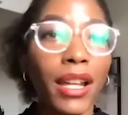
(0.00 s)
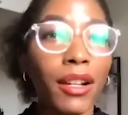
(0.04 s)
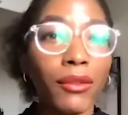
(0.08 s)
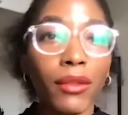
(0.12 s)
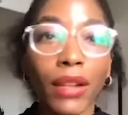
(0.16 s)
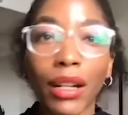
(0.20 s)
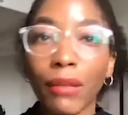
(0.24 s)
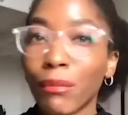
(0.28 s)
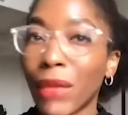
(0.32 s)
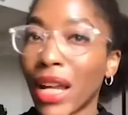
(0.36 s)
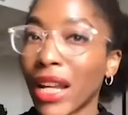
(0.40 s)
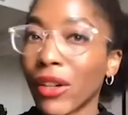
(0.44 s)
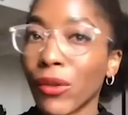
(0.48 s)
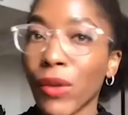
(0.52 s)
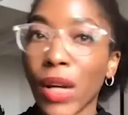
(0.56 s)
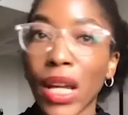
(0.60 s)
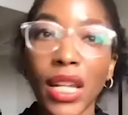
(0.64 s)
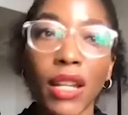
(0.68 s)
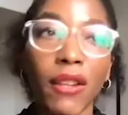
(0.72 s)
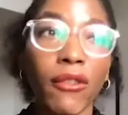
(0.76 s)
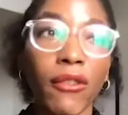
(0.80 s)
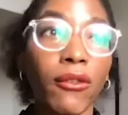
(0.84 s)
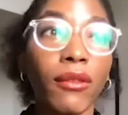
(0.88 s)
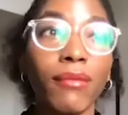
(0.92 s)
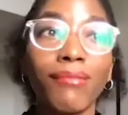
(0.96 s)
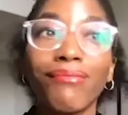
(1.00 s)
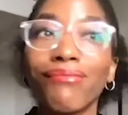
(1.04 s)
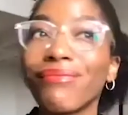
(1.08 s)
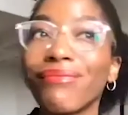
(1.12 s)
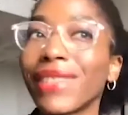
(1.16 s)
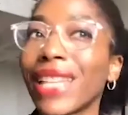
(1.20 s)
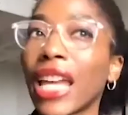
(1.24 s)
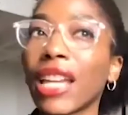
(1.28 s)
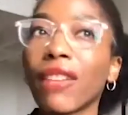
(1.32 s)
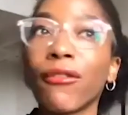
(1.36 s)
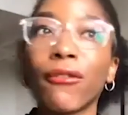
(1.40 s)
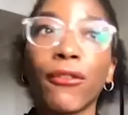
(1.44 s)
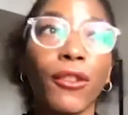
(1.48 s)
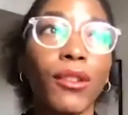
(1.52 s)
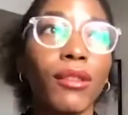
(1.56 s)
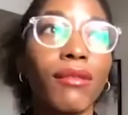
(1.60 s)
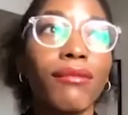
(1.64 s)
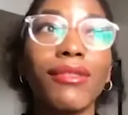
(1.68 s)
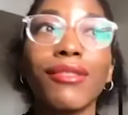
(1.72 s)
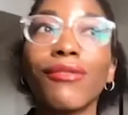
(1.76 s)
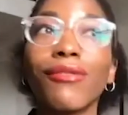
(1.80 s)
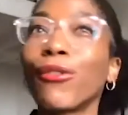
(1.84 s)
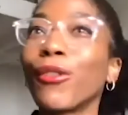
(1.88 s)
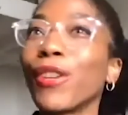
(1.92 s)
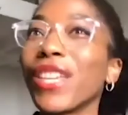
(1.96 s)
migrated like
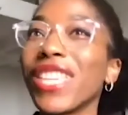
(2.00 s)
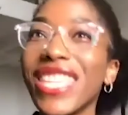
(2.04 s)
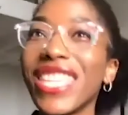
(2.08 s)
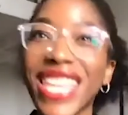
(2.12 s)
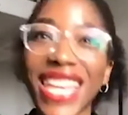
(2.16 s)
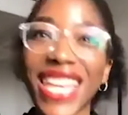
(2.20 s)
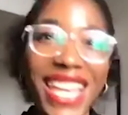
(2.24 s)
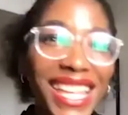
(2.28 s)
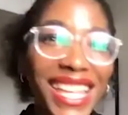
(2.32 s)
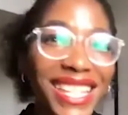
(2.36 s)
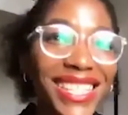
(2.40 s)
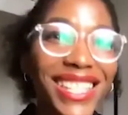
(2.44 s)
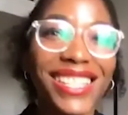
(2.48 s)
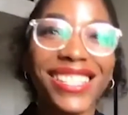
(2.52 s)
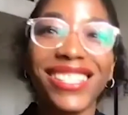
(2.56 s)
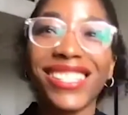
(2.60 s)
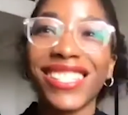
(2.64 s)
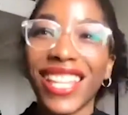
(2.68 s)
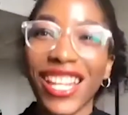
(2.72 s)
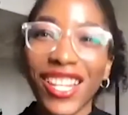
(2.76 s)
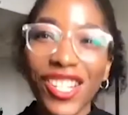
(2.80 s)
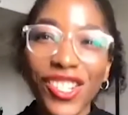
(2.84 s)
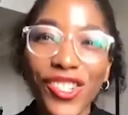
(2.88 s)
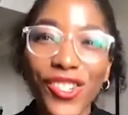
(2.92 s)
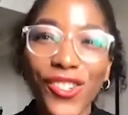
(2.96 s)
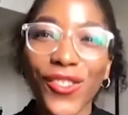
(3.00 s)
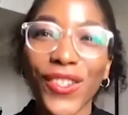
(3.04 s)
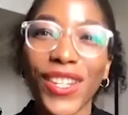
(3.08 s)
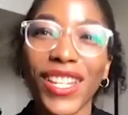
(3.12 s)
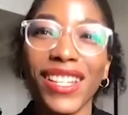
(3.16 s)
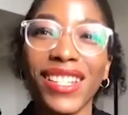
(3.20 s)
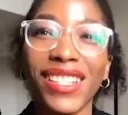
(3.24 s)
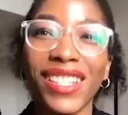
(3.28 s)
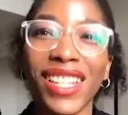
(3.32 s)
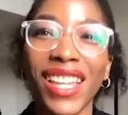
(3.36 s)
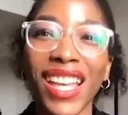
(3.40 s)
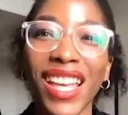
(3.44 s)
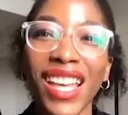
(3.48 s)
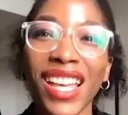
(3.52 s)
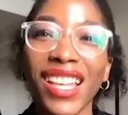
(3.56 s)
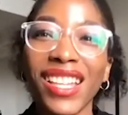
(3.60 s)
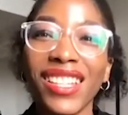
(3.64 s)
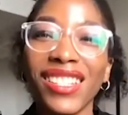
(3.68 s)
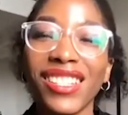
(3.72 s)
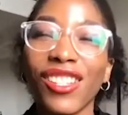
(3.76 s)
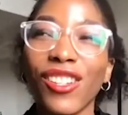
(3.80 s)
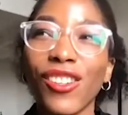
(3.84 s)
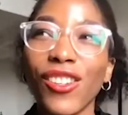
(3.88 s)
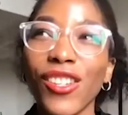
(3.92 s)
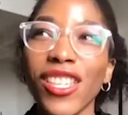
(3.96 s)
for years and centuries.
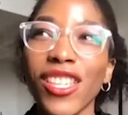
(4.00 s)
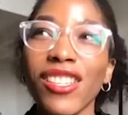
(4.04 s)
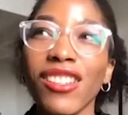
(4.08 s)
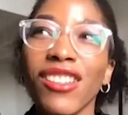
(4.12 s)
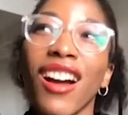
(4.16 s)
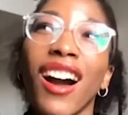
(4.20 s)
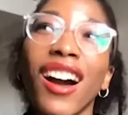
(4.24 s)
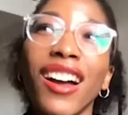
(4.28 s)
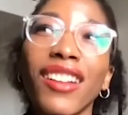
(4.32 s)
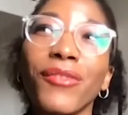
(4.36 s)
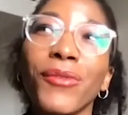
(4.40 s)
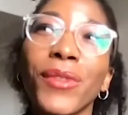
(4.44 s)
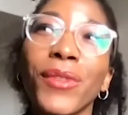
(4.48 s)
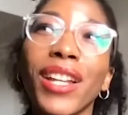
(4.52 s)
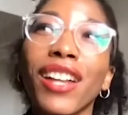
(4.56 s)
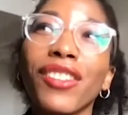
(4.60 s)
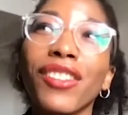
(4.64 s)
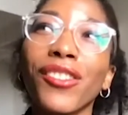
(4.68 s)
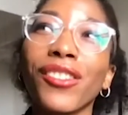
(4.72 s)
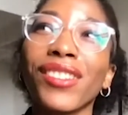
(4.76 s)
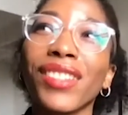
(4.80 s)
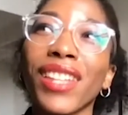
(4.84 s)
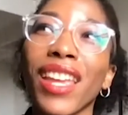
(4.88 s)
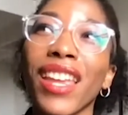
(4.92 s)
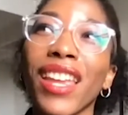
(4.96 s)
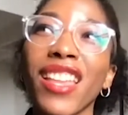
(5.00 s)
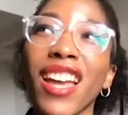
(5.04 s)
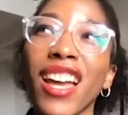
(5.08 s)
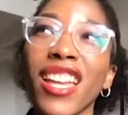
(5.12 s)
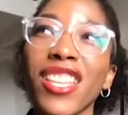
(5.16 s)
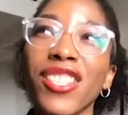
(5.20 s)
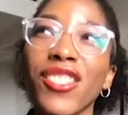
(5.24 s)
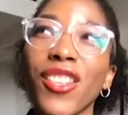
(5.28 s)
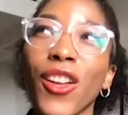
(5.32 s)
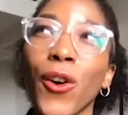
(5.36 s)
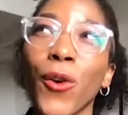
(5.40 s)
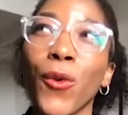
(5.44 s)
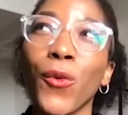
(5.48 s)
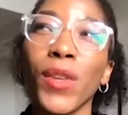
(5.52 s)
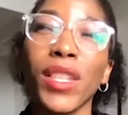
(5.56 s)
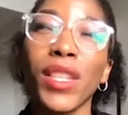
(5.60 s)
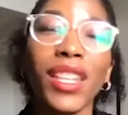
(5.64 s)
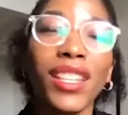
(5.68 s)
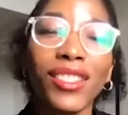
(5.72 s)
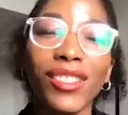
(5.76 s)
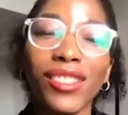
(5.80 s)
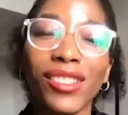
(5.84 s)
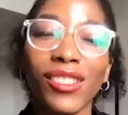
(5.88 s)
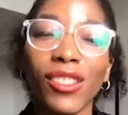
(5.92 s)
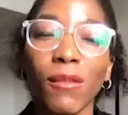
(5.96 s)
So we cannot say that, you know, we
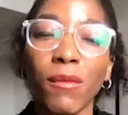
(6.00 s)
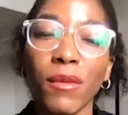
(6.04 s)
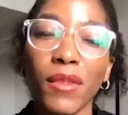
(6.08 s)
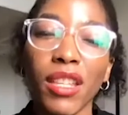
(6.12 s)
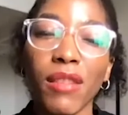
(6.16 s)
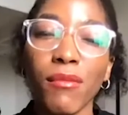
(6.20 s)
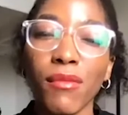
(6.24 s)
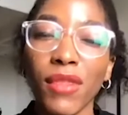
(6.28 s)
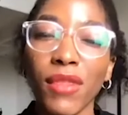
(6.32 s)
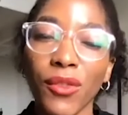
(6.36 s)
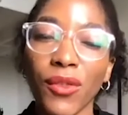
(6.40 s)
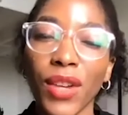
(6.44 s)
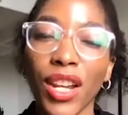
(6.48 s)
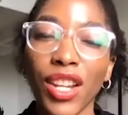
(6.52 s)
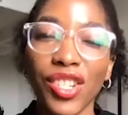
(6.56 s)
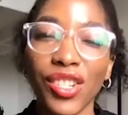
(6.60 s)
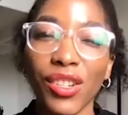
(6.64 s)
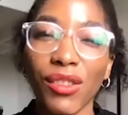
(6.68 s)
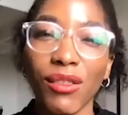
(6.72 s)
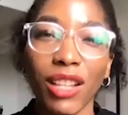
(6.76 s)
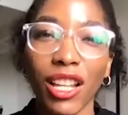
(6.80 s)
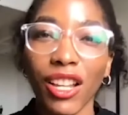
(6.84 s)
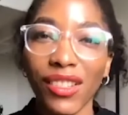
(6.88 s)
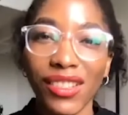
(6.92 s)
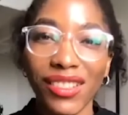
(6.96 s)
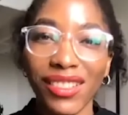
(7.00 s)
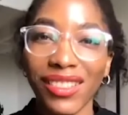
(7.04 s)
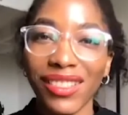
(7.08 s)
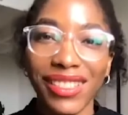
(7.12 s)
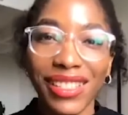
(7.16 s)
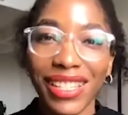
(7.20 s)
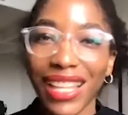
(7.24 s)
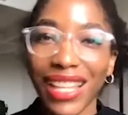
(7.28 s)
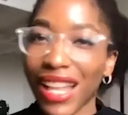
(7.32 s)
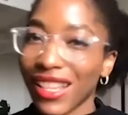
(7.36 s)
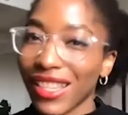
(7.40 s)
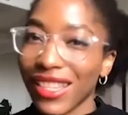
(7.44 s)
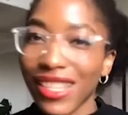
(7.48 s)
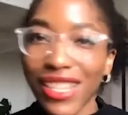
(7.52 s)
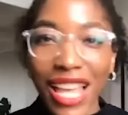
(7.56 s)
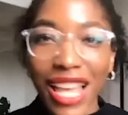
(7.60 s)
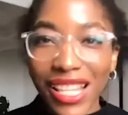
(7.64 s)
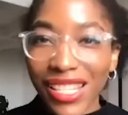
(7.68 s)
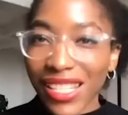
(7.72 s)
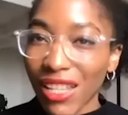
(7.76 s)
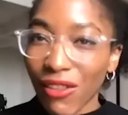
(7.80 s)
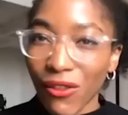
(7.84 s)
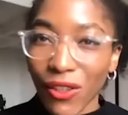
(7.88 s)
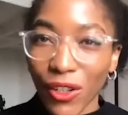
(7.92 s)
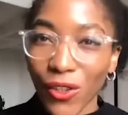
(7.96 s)
need to stop immigration, because
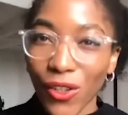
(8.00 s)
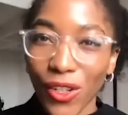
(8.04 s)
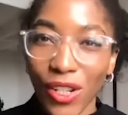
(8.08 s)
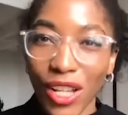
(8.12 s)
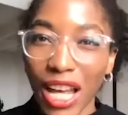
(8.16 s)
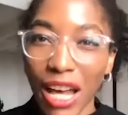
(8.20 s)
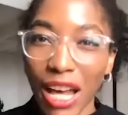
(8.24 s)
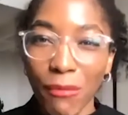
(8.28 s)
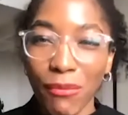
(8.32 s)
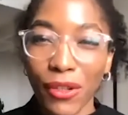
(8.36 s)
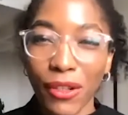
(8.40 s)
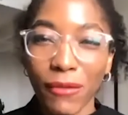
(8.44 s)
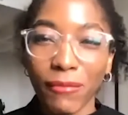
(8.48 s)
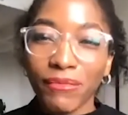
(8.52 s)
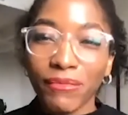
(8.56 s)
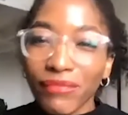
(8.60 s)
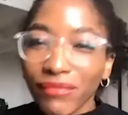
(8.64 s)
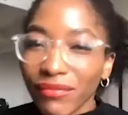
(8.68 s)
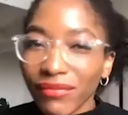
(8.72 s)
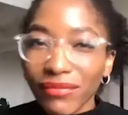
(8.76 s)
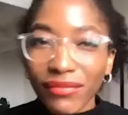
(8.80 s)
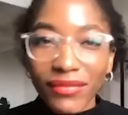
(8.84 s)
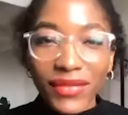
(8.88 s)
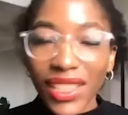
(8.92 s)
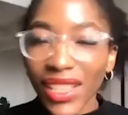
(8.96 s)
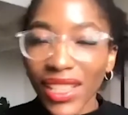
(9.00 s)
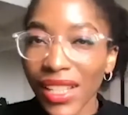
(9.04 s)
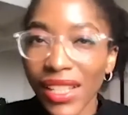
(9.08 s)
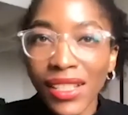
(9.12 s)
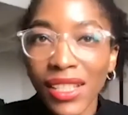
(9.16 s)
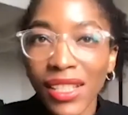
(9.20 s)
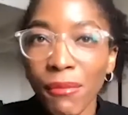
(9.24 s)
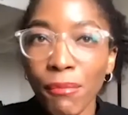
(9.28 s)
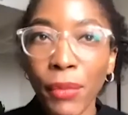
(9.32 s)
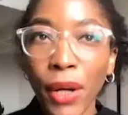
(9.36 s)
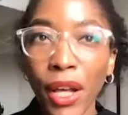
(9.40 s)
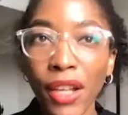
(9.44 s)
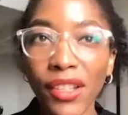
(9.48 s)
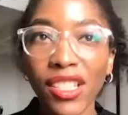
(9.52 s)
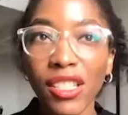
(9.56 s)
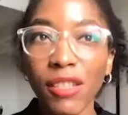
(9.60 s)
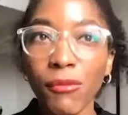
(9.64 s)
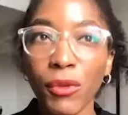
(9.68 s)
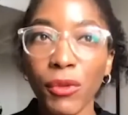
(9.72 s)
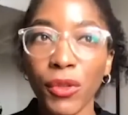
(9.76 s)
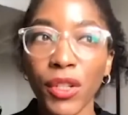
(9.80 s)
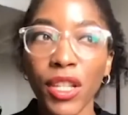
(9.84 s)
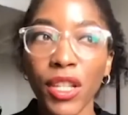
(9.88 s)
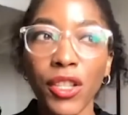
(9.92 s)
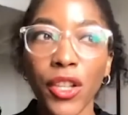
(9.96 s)
that's never going to happen. It's
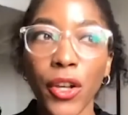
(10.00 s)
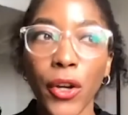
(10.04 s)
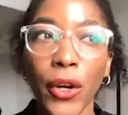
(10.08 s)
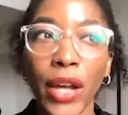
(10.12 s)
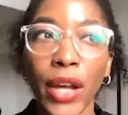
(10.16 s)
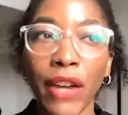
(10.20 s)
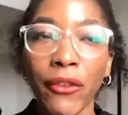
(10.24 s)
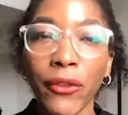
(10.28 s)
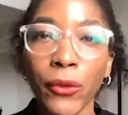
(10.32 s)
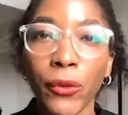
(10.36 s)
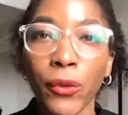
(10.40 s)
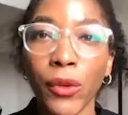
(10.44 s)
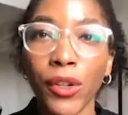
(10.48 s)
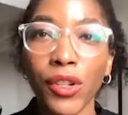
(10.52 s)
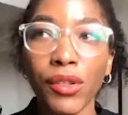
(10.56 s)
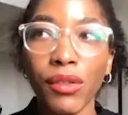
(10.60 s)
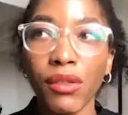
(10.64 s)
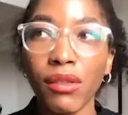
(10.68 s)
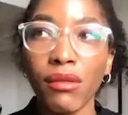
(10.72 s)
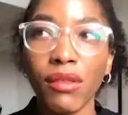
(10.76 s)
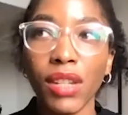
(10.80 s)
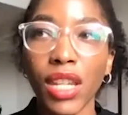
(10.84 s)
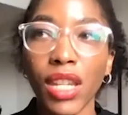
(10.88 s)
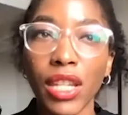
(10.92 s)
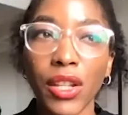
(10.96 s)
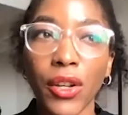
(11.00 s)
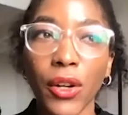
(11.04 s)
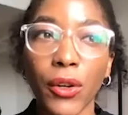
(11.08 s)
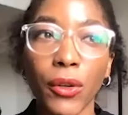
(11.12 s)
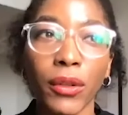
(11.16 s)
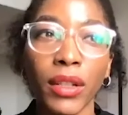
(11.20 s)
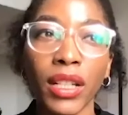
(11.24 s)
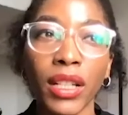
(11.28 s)
impossible. You know, everyone, you know,